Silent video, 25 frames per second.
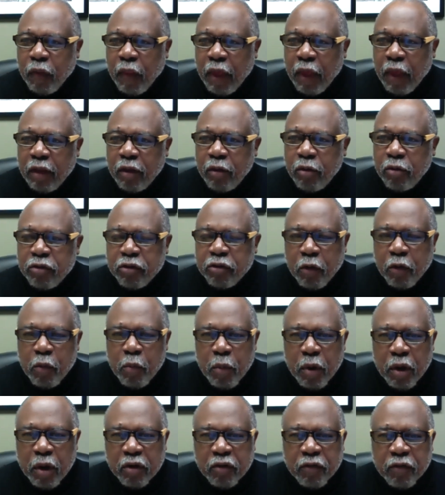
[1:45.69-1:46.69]
Thank you so
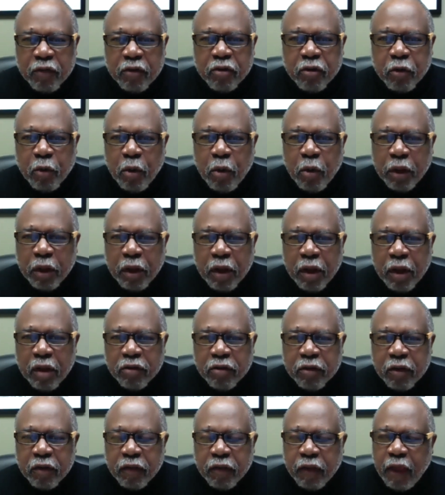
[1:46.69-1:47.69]
much for joining
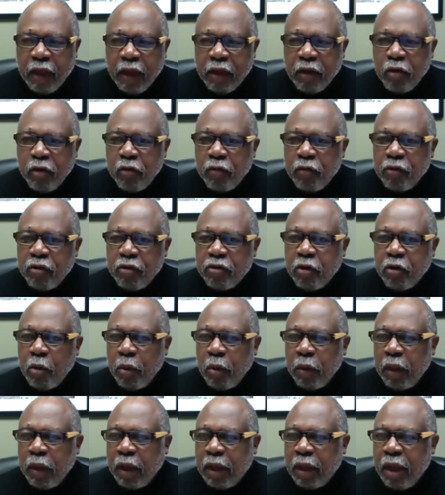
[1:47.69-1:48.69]
us, and thank you for
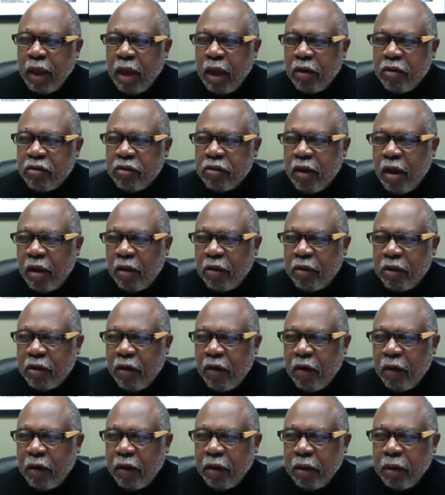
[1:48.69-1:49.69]
showing that kind of
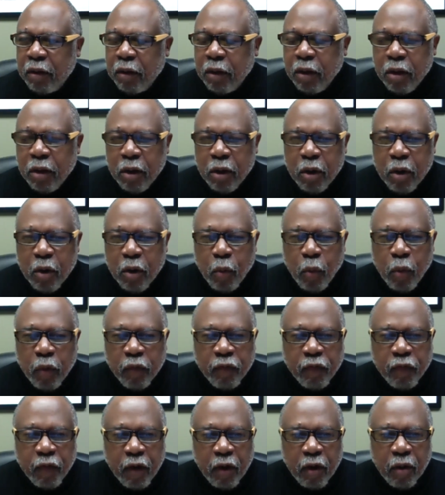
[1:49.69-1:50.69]
solidarity
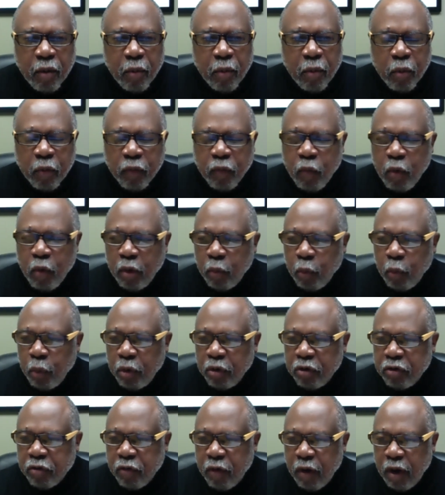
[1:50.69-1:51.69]
with what we're
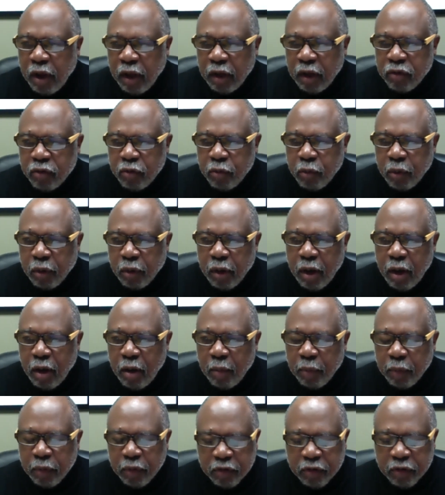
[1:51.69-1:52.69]
trying to
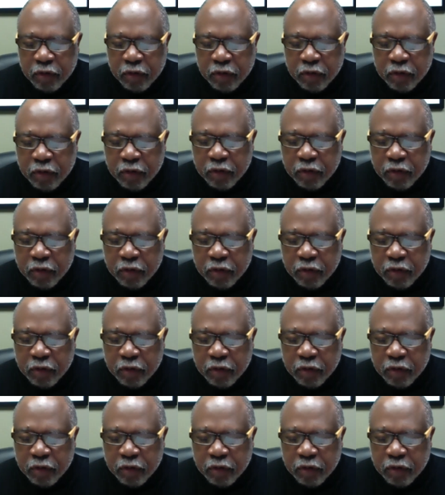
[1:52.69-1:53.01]
accomplish.